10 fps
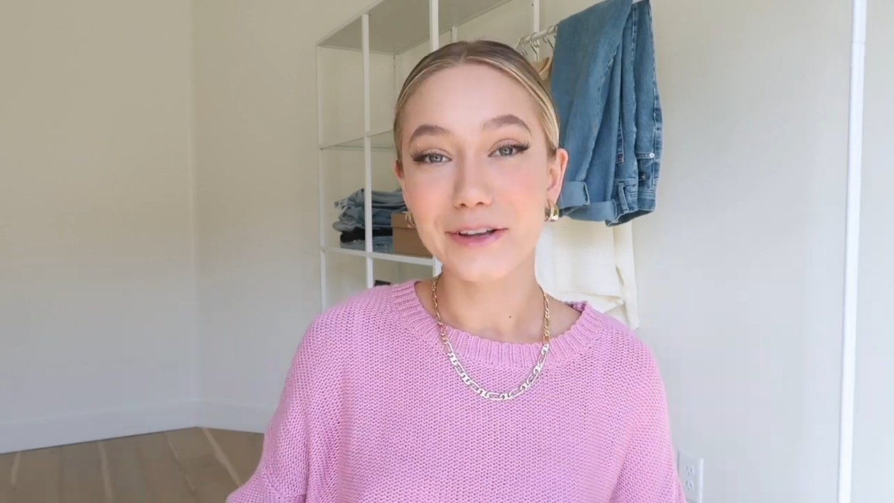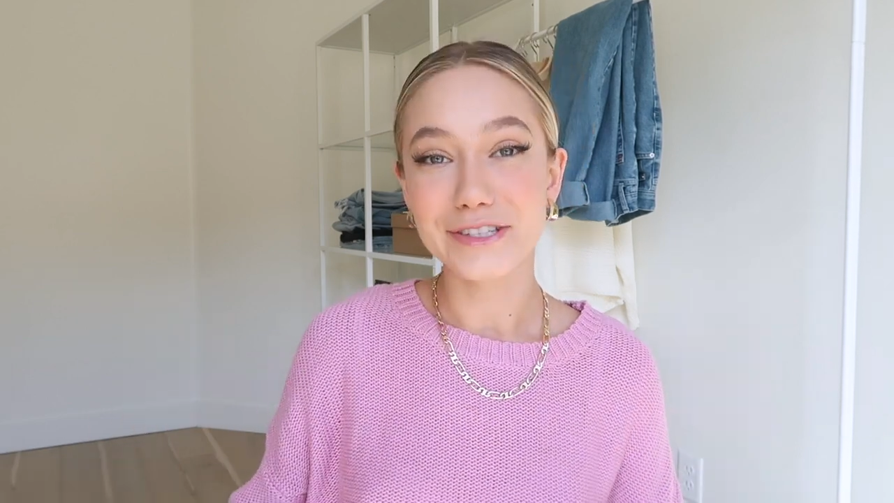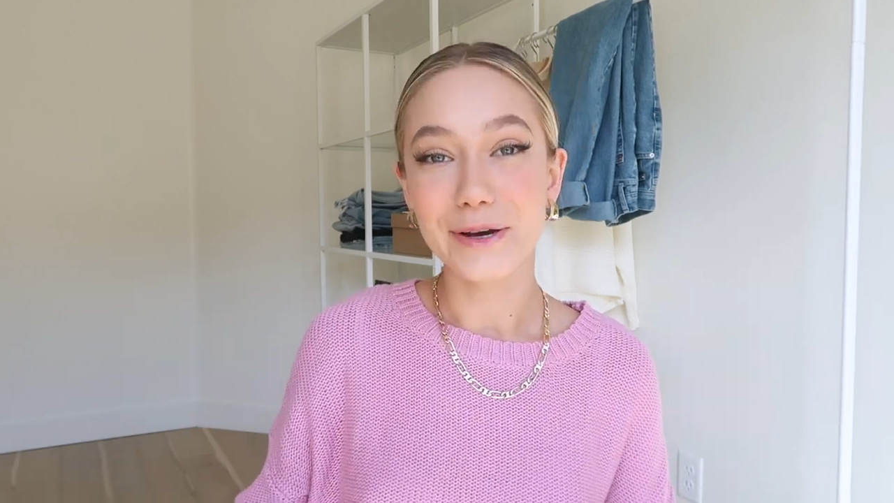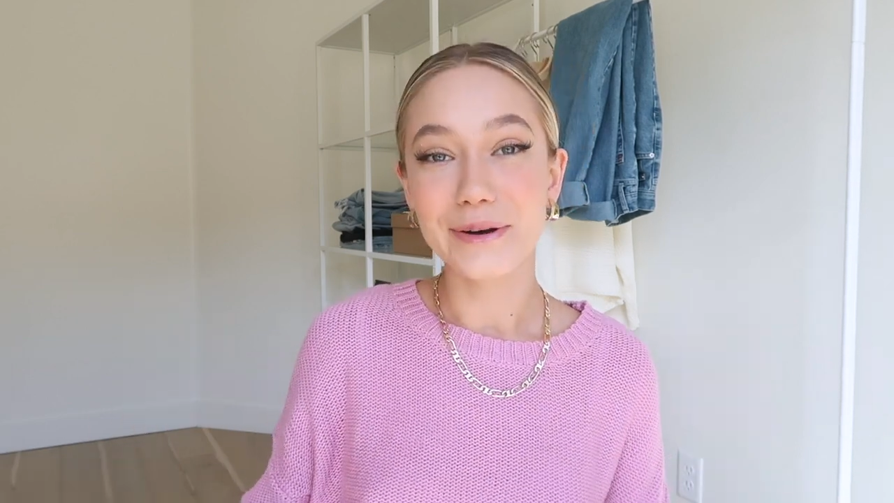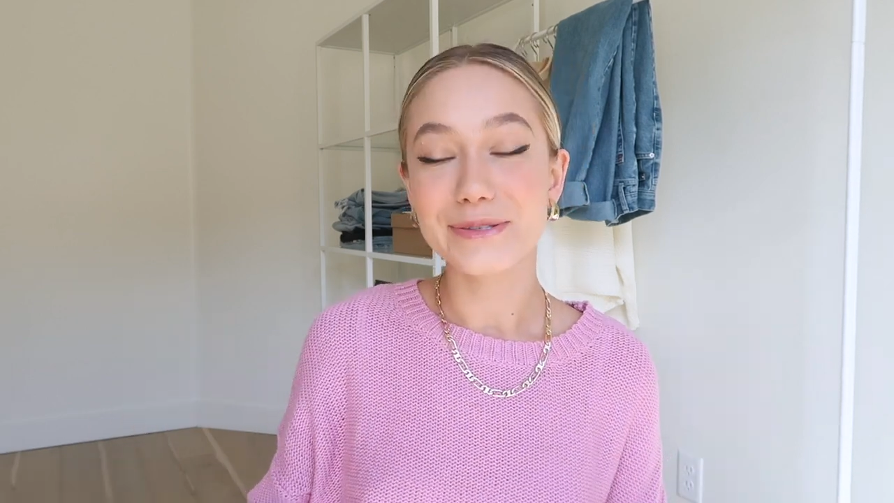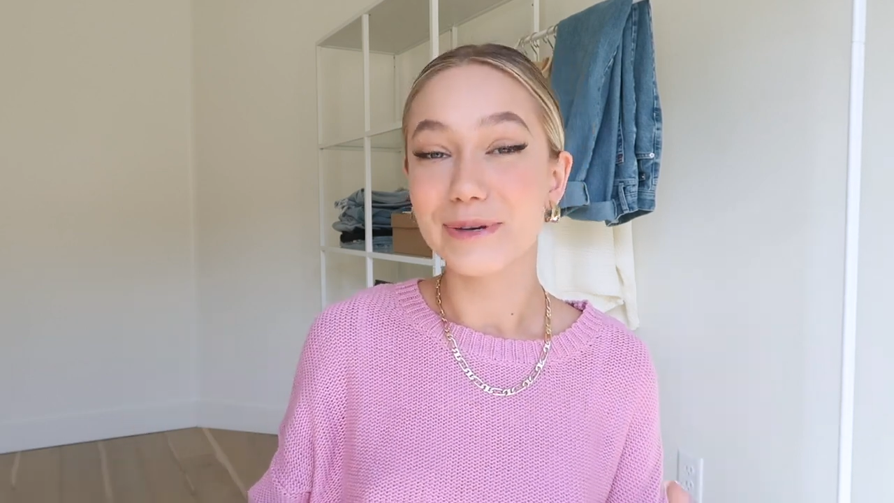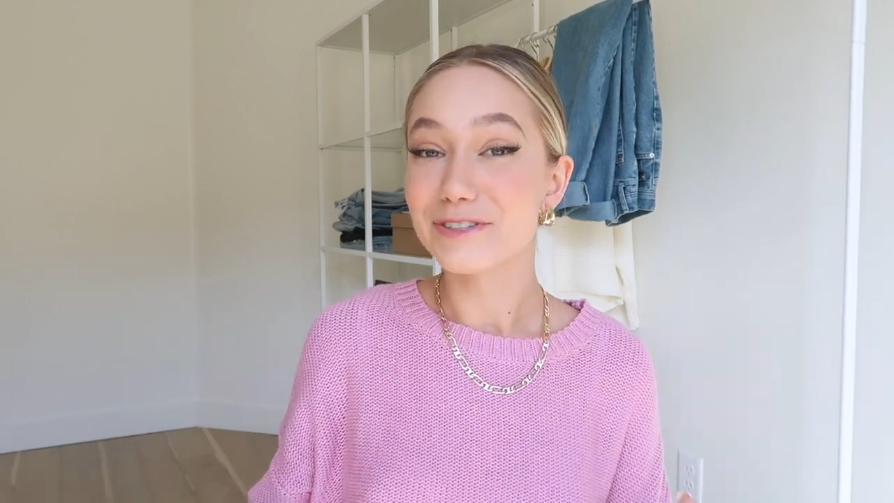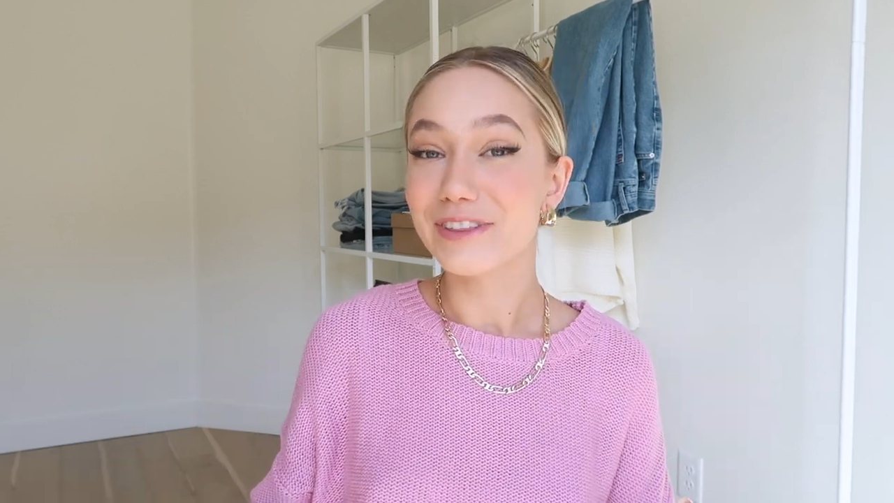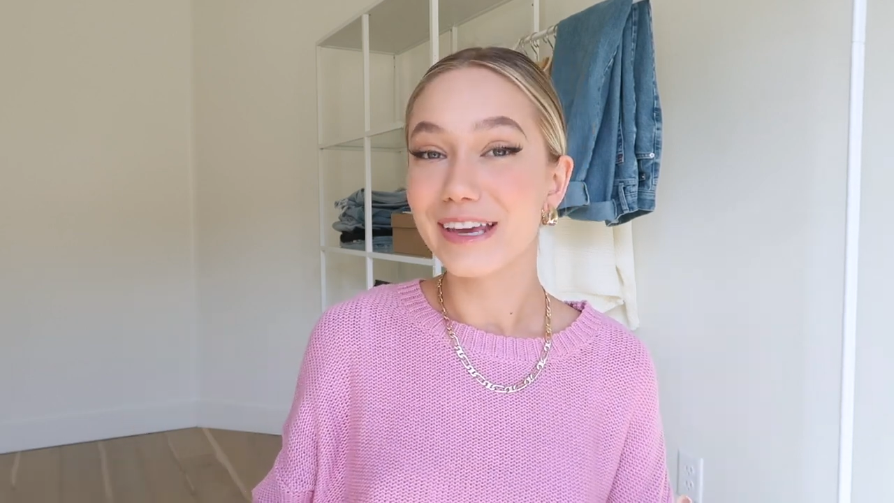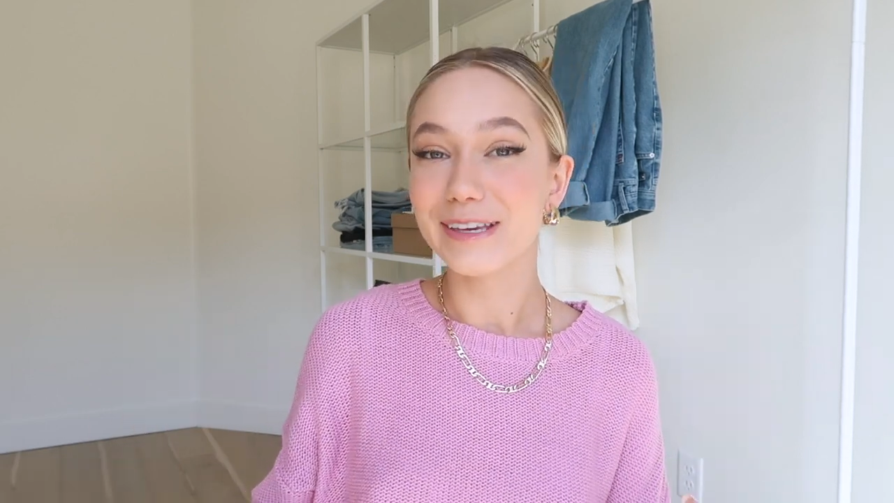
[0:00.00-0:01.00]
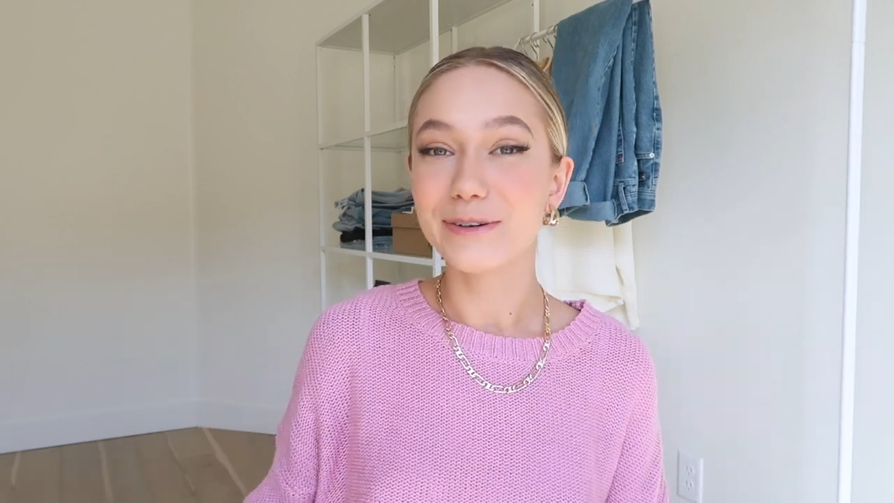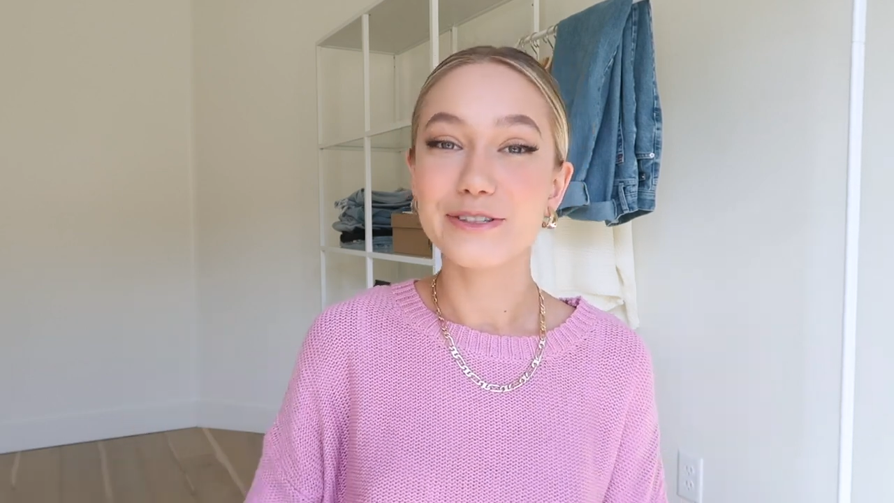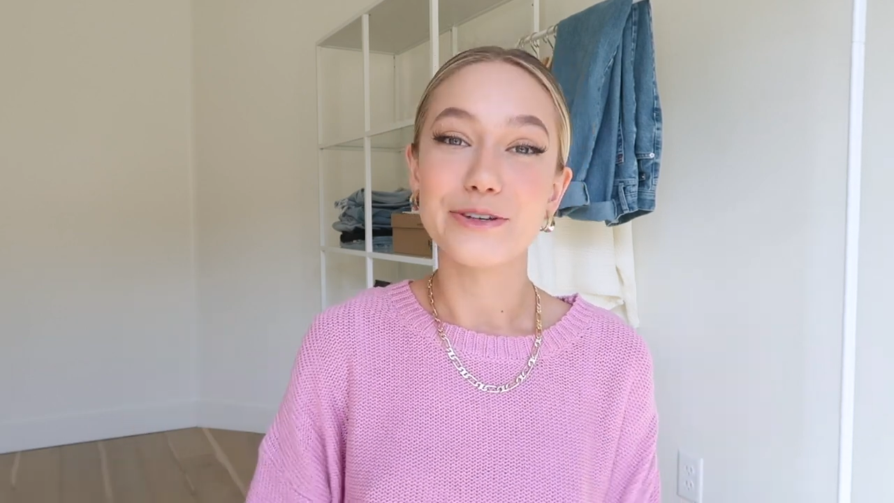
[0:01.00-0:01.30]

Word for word: Also, a special thank you